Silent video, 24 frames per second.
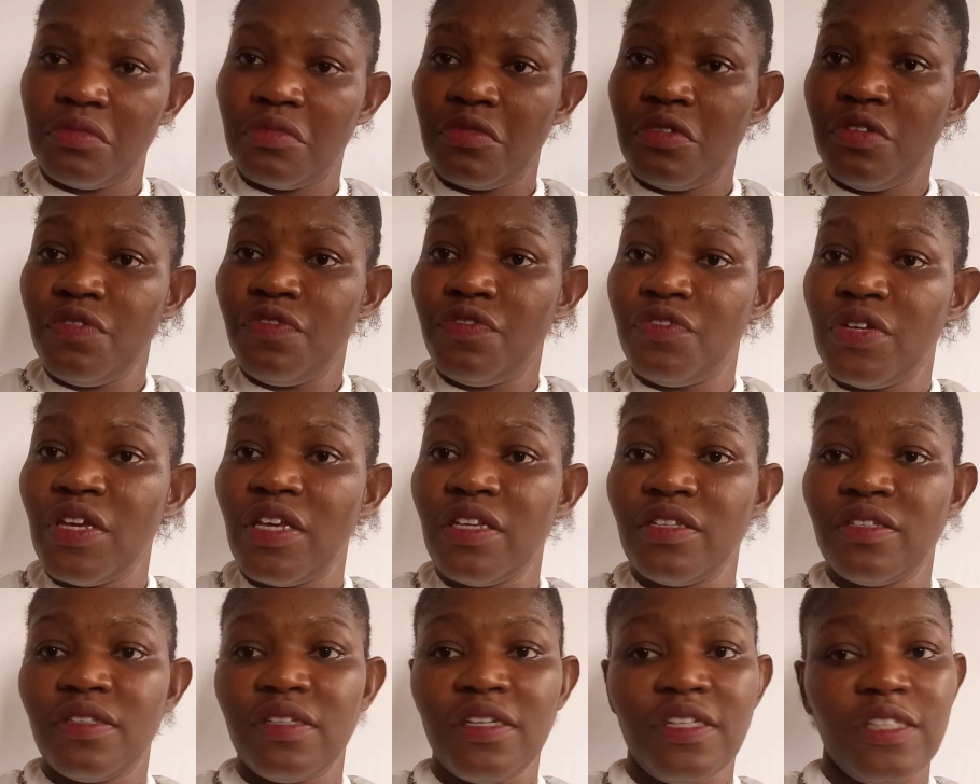If
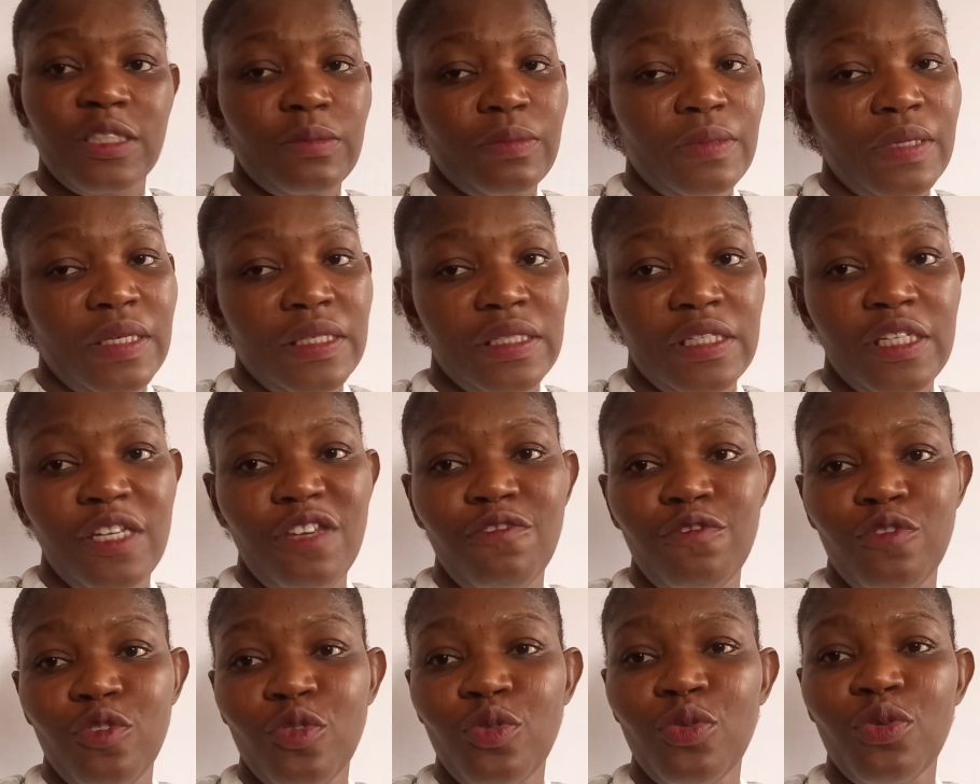yes, explain.
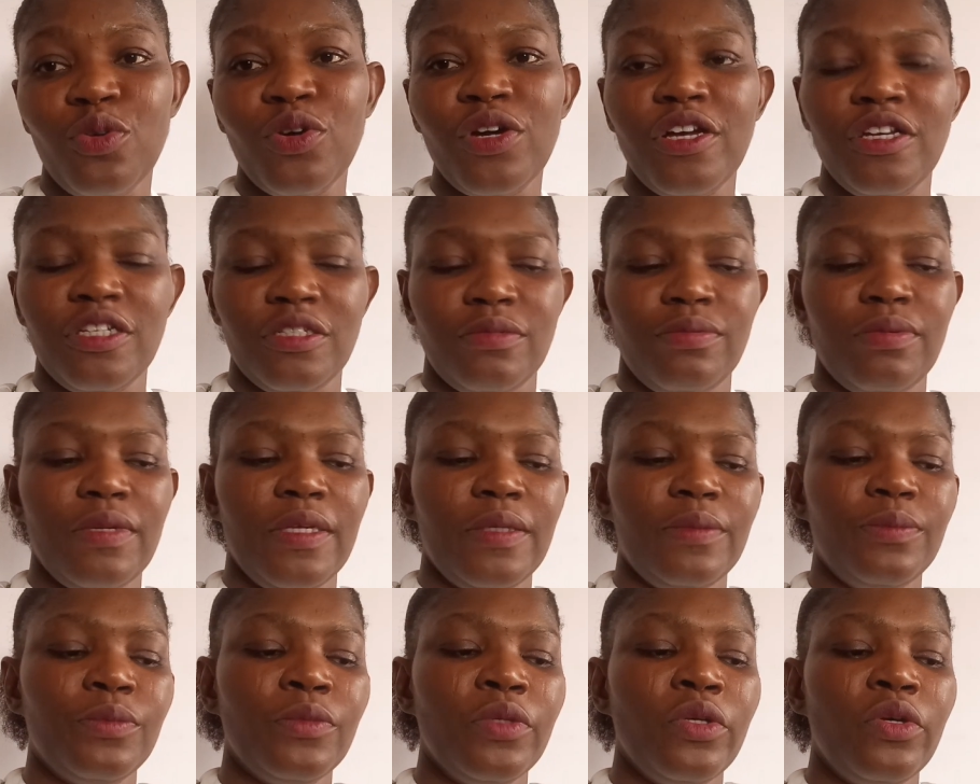If no,
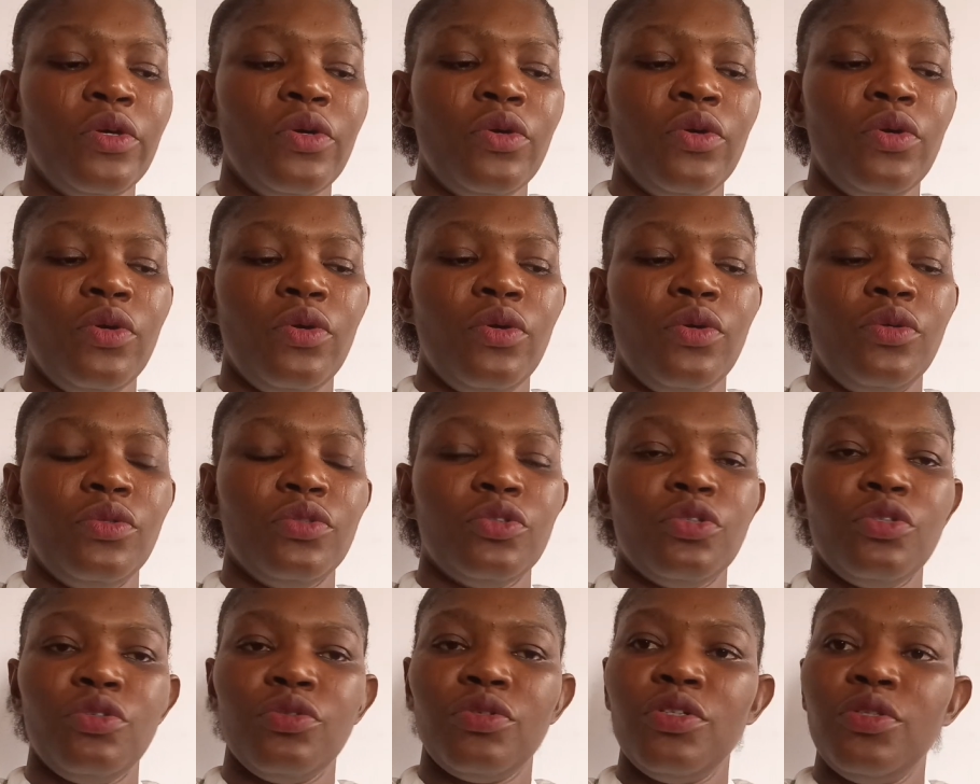explain.
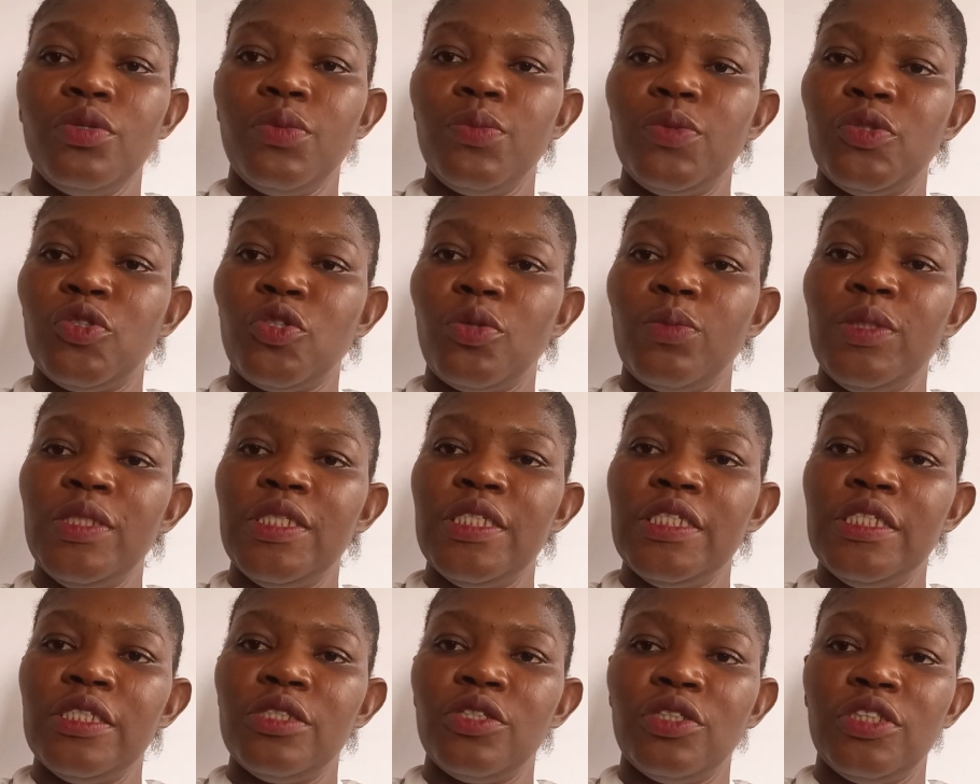So you're gonna be
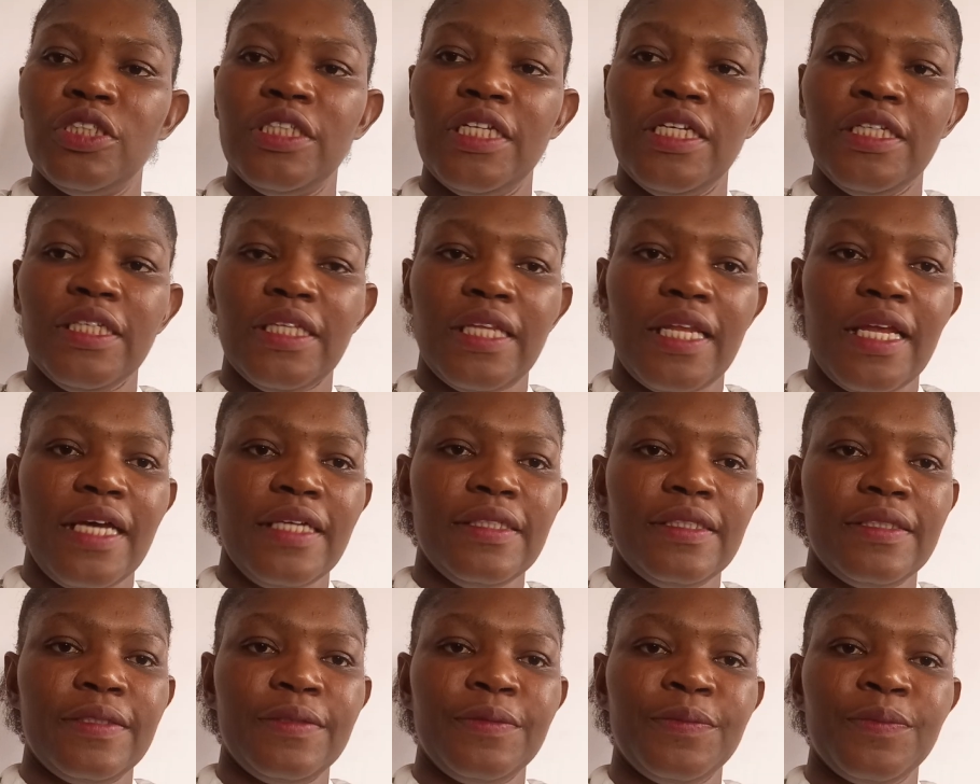submitting it on the next
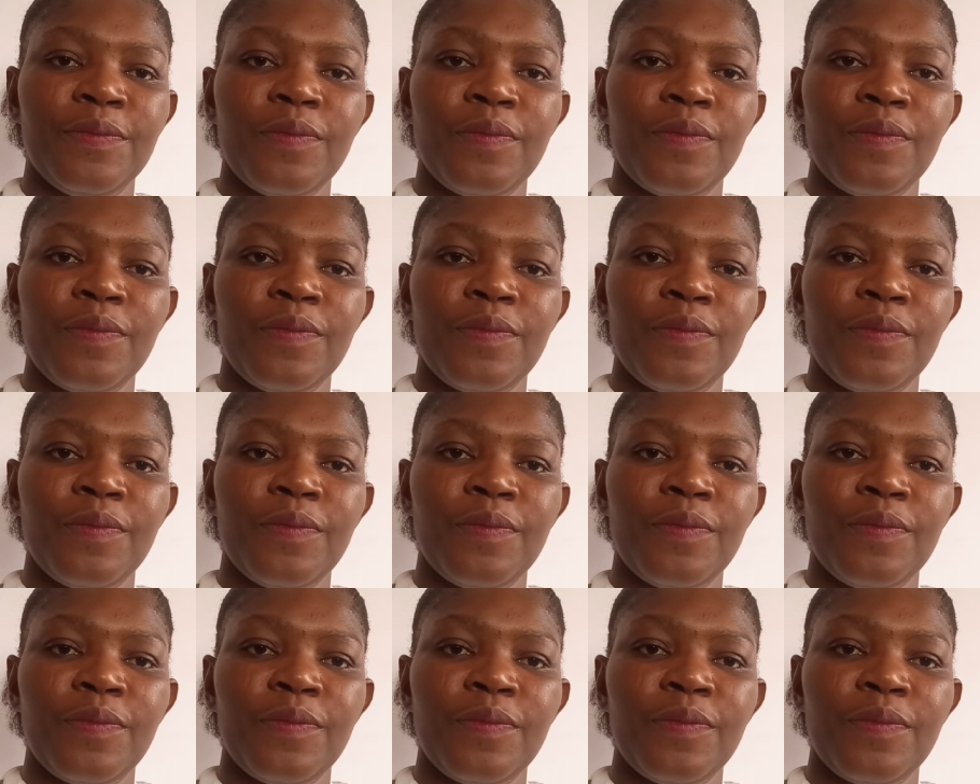class.